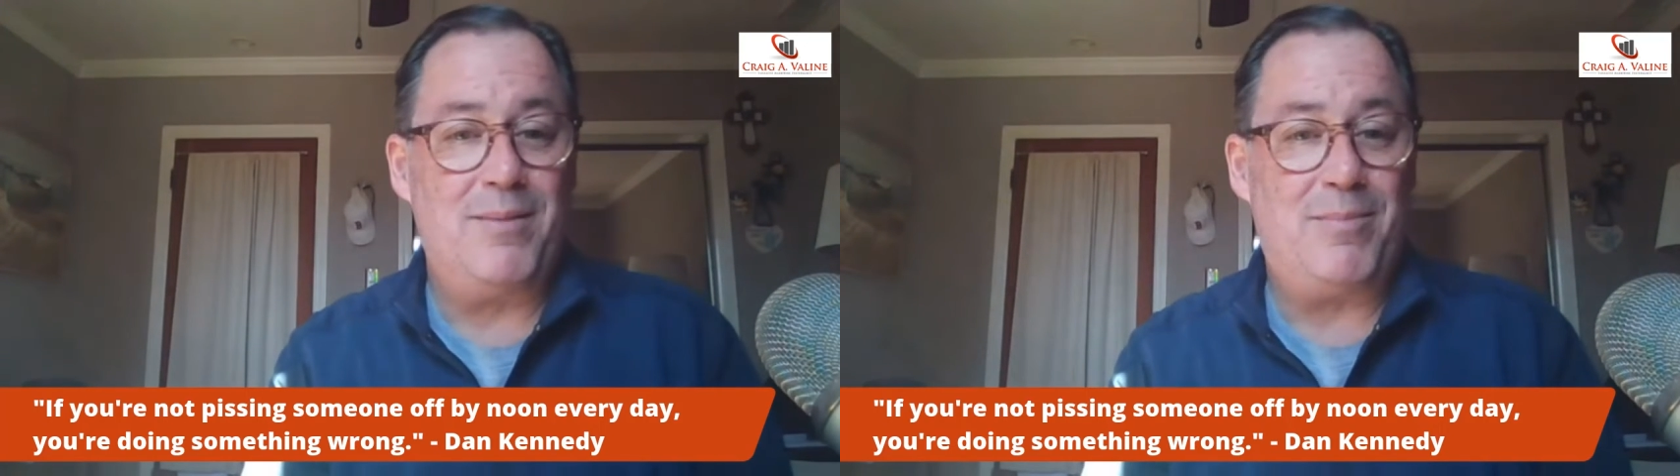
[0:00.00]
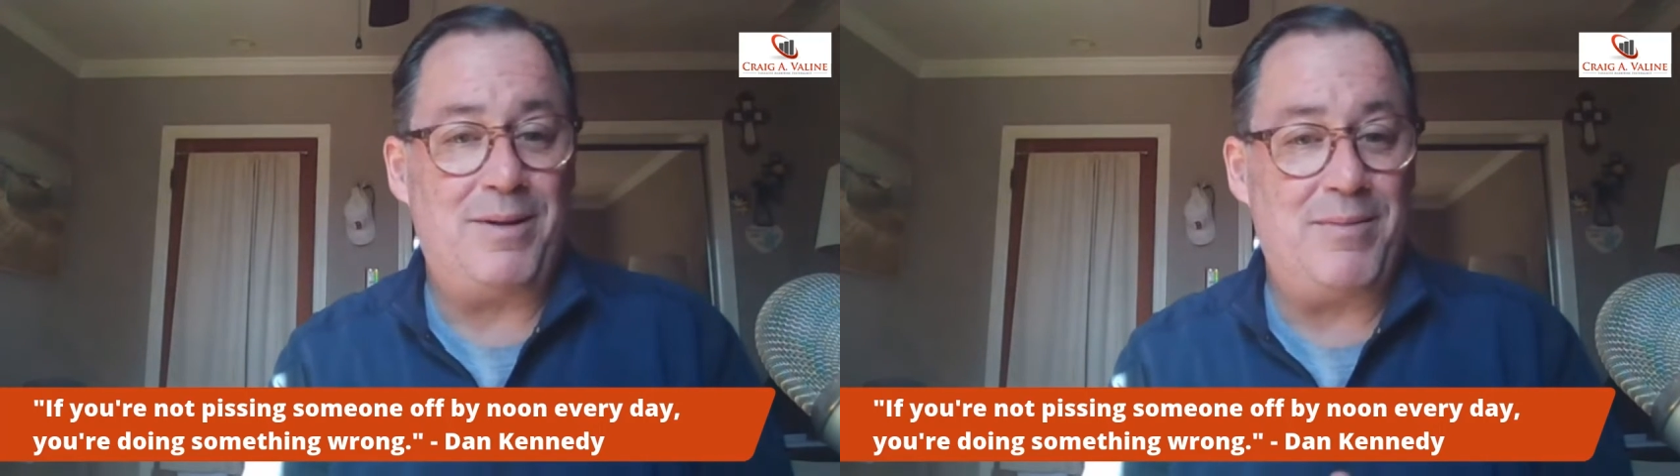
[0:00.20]

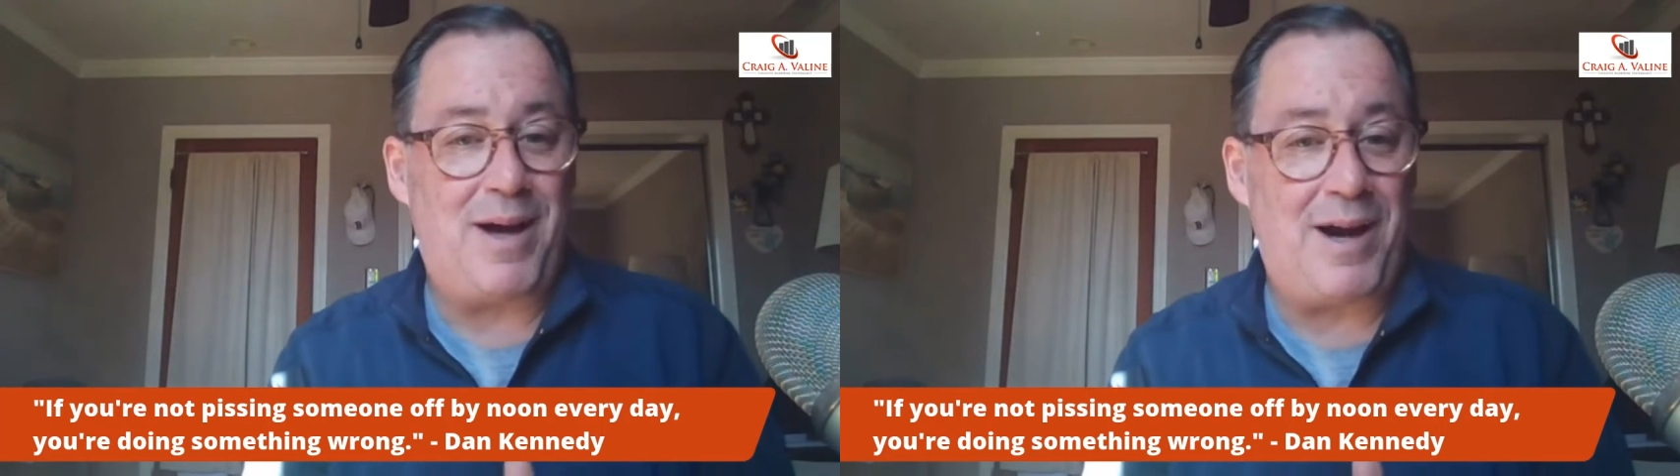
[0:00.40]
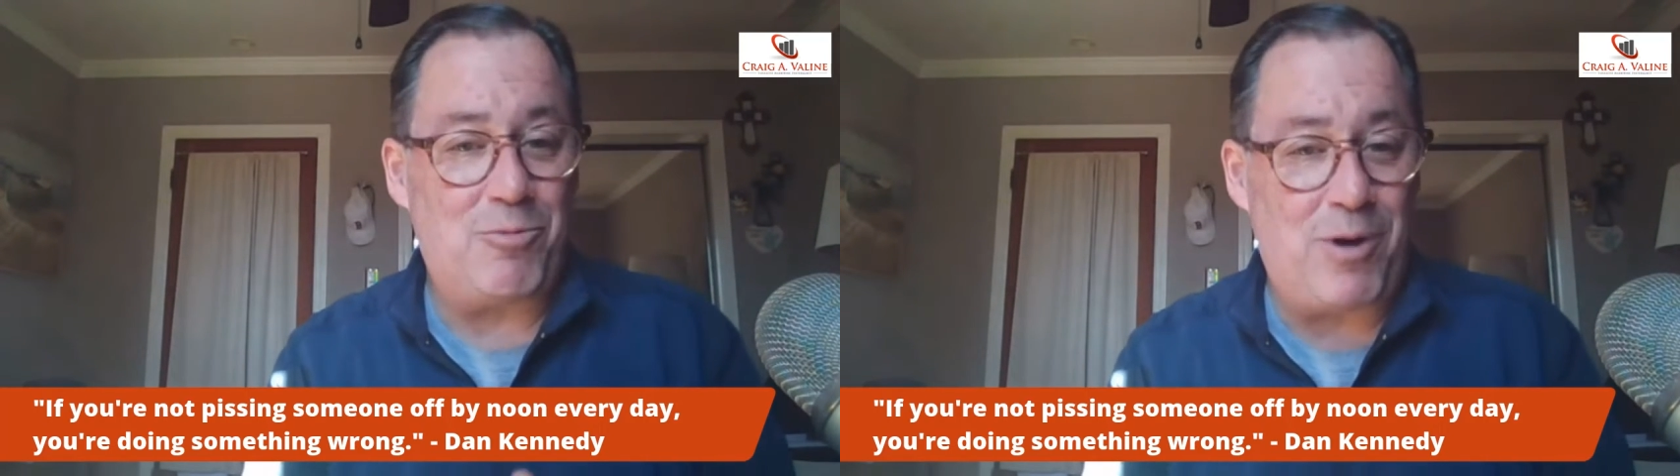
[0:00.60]
But
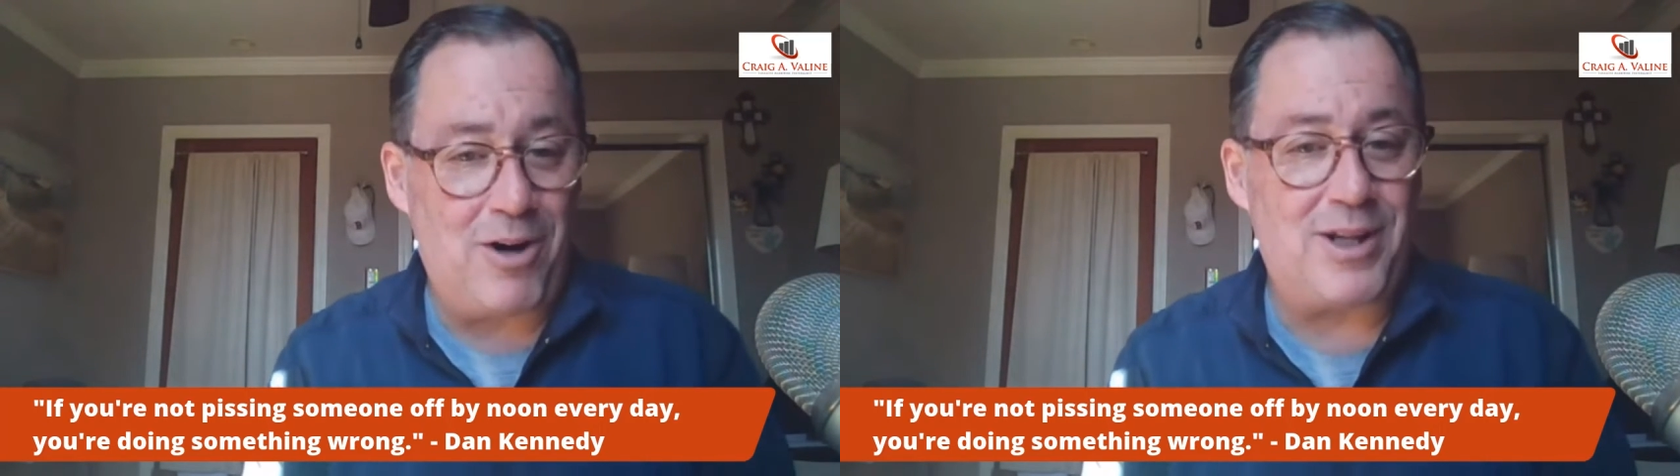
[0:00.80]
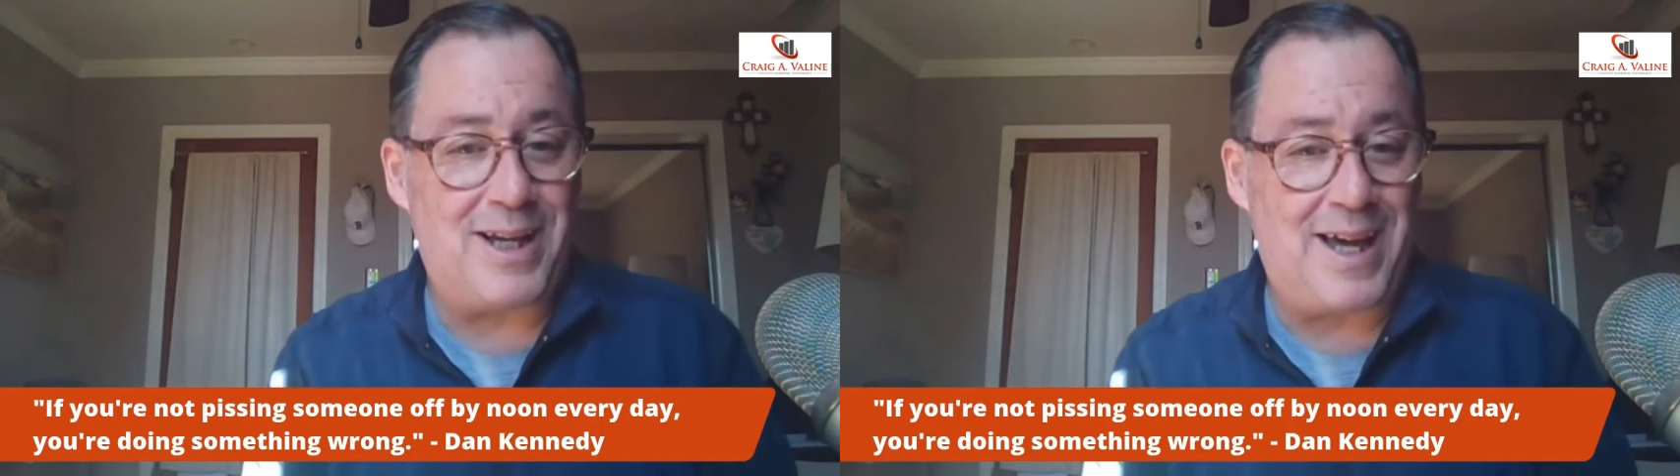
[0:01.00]
I
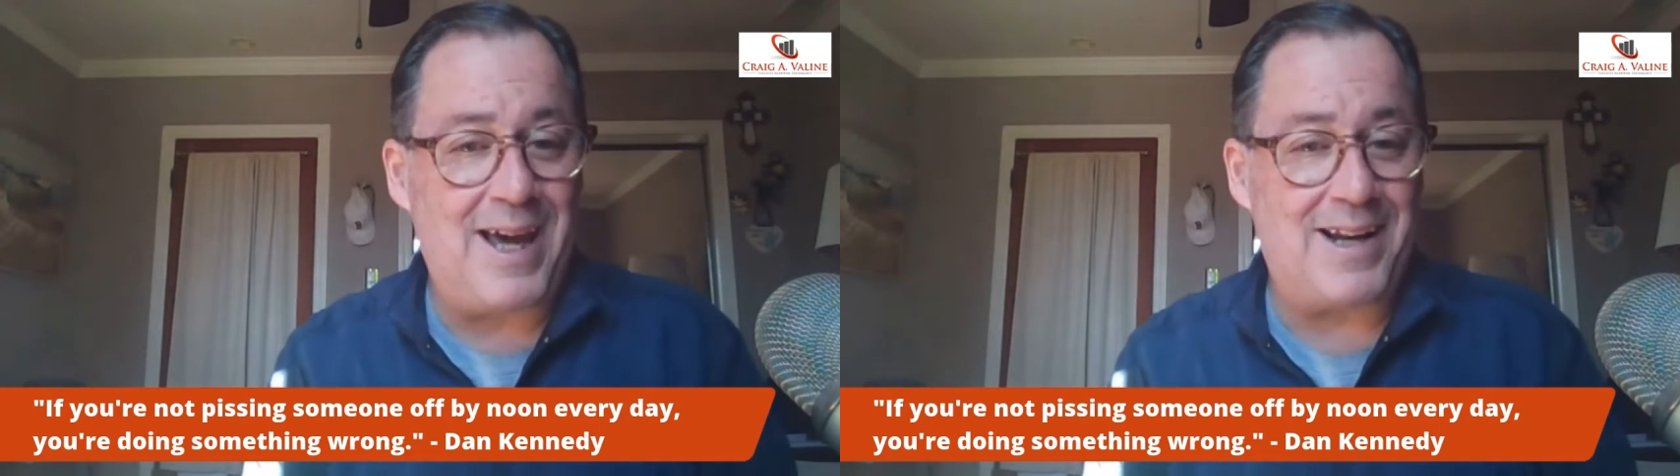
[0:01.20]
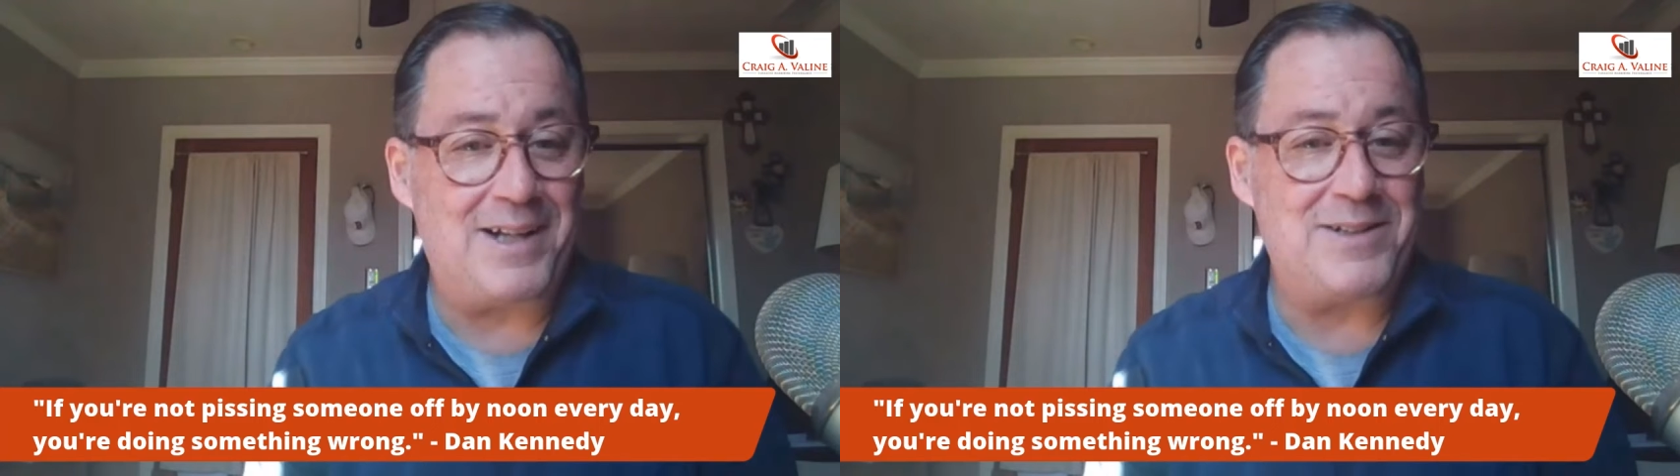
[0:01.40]
rarely
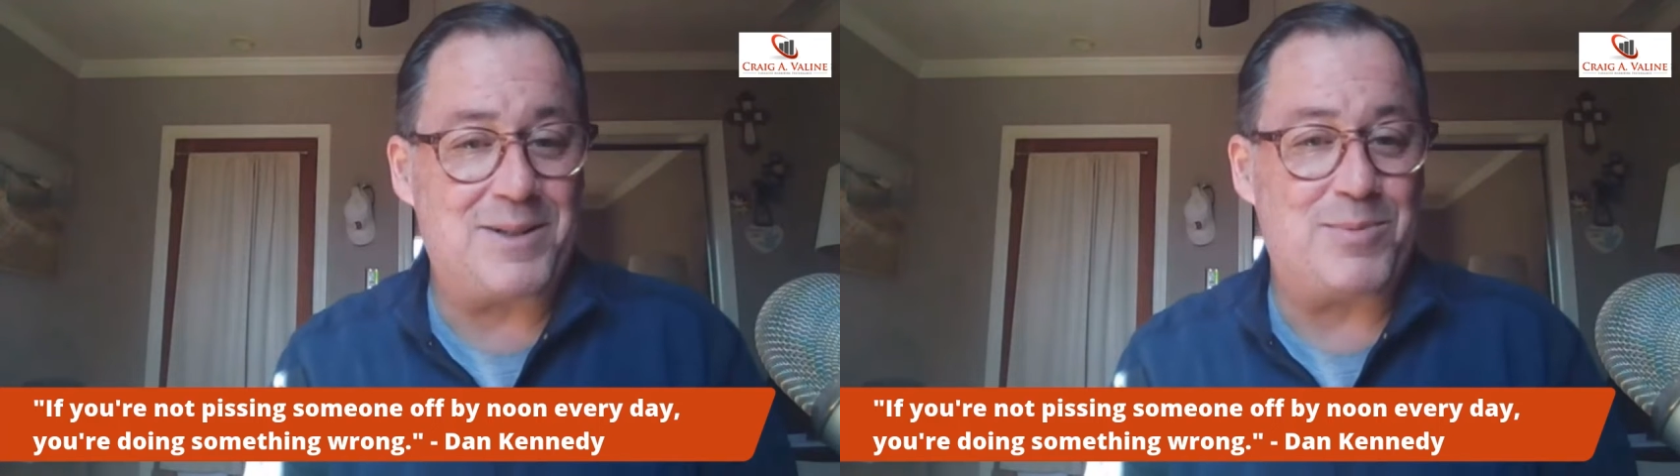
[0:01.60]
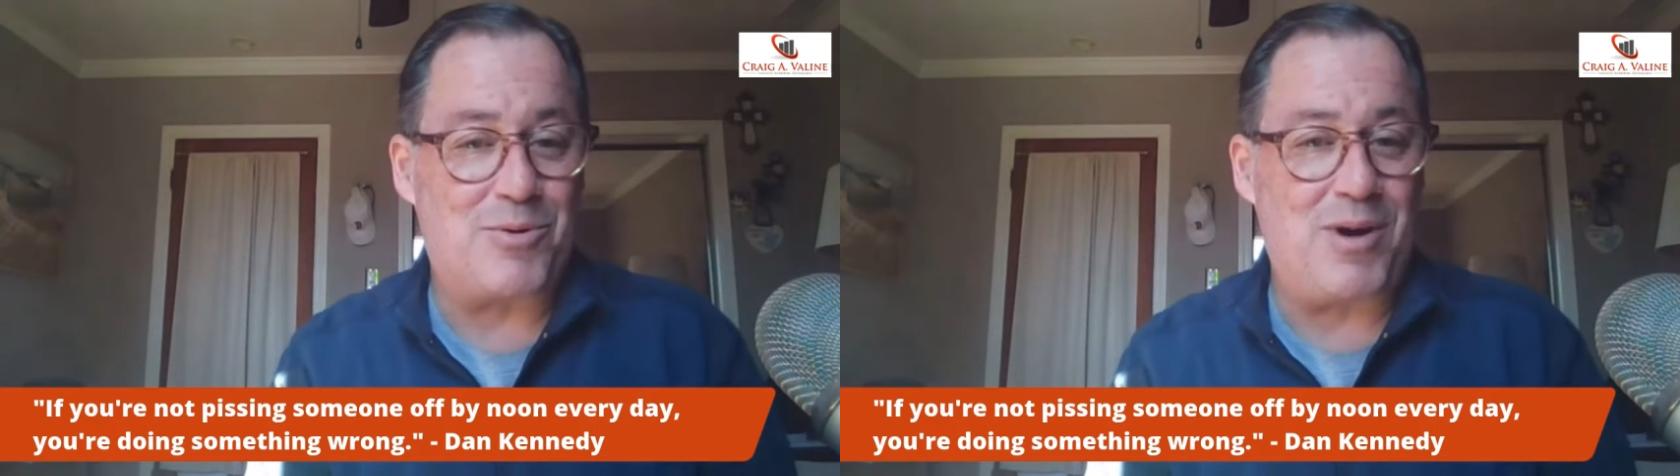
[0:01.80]
get
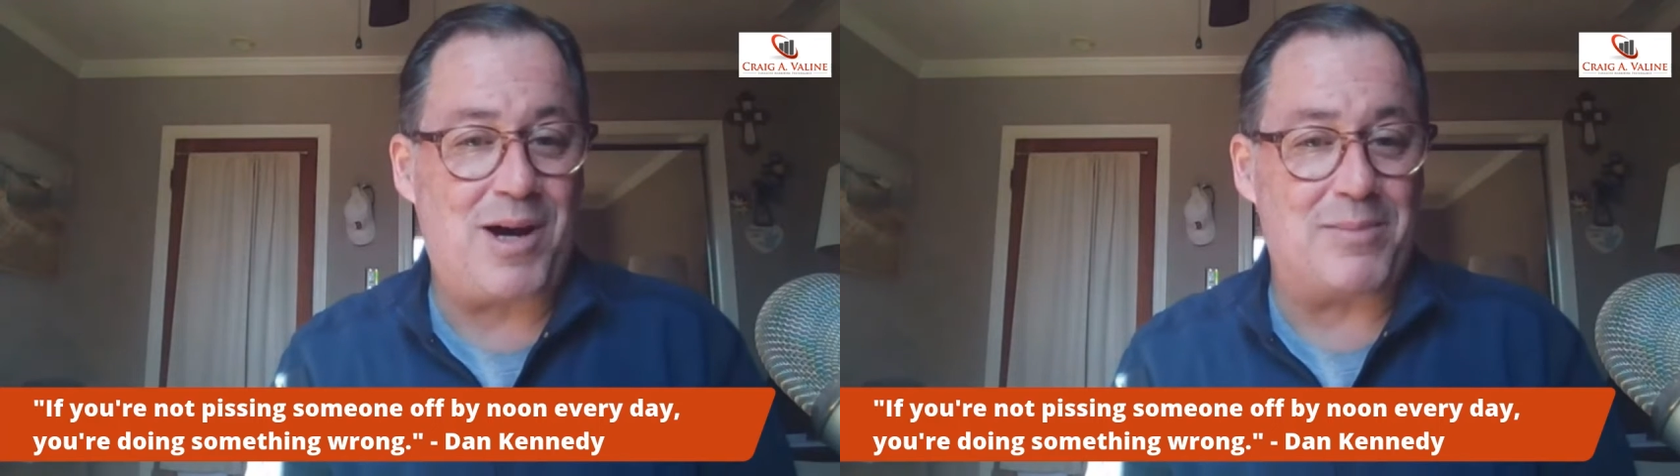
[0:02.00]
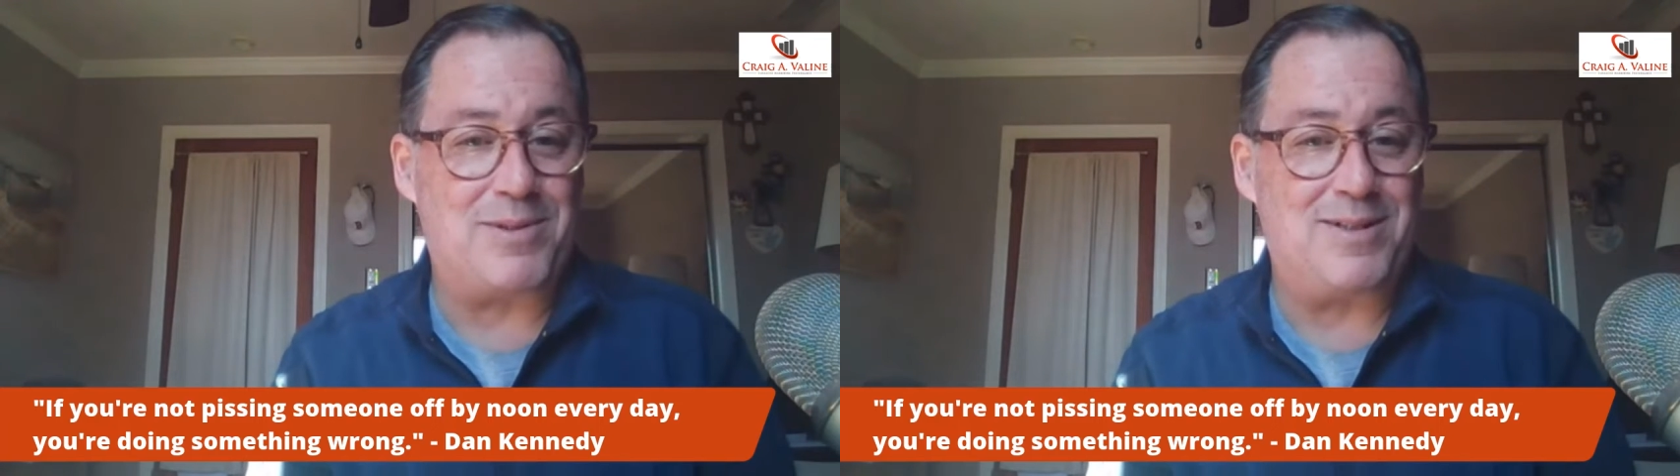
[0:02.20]

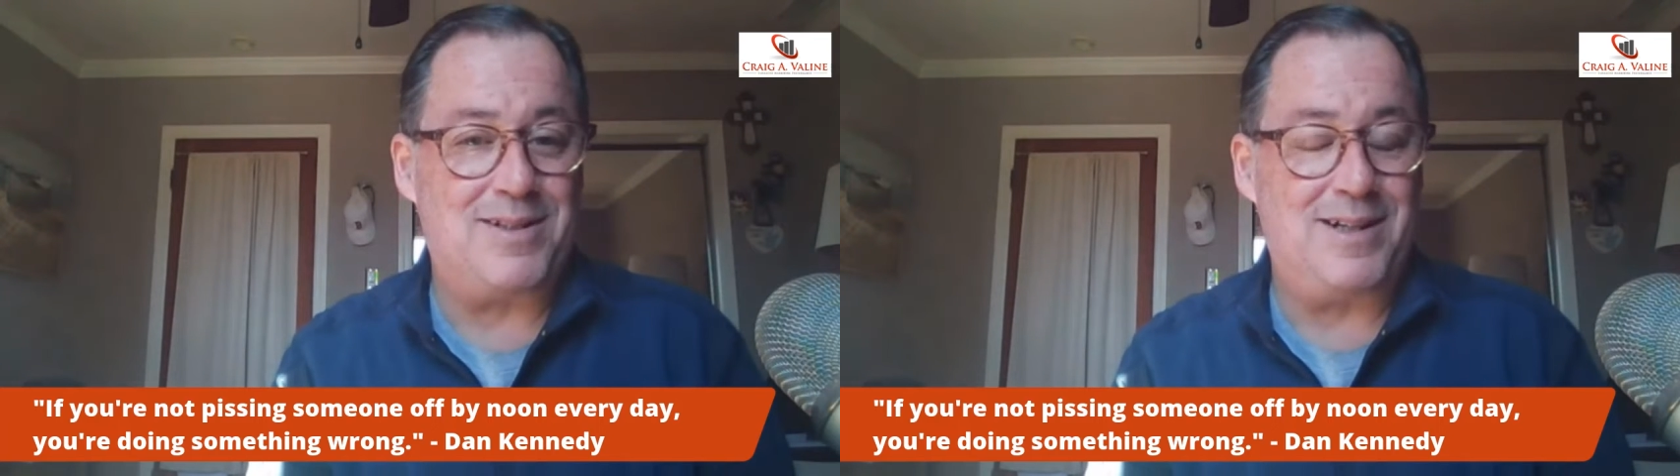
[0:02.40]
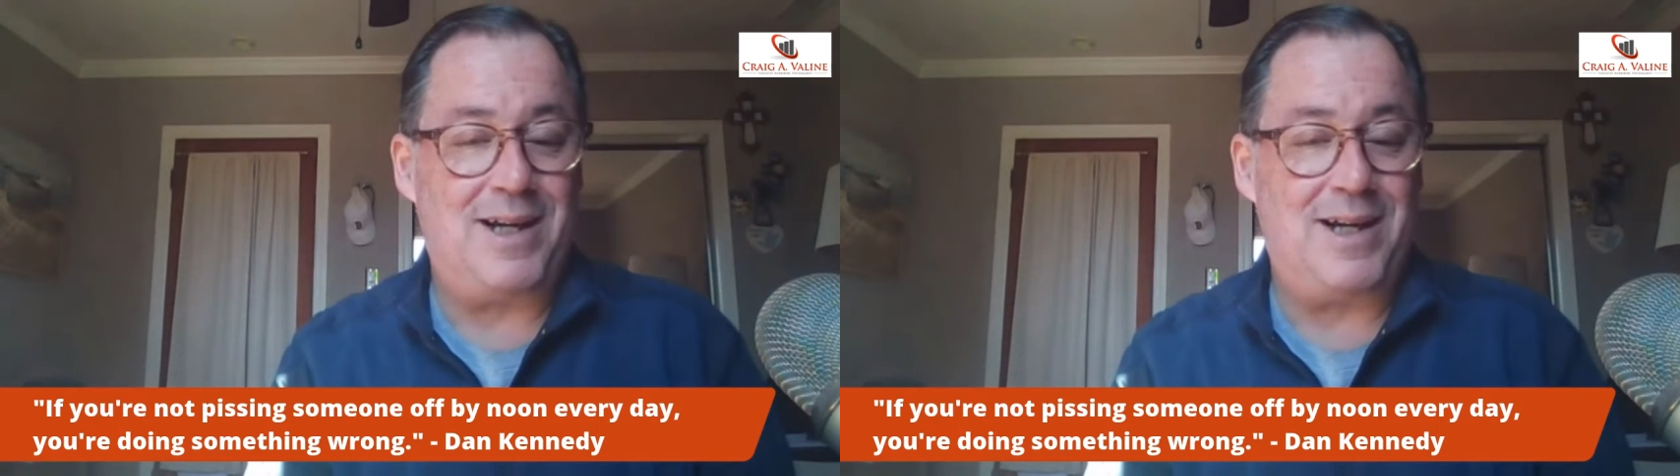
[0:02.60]
unsubscribes.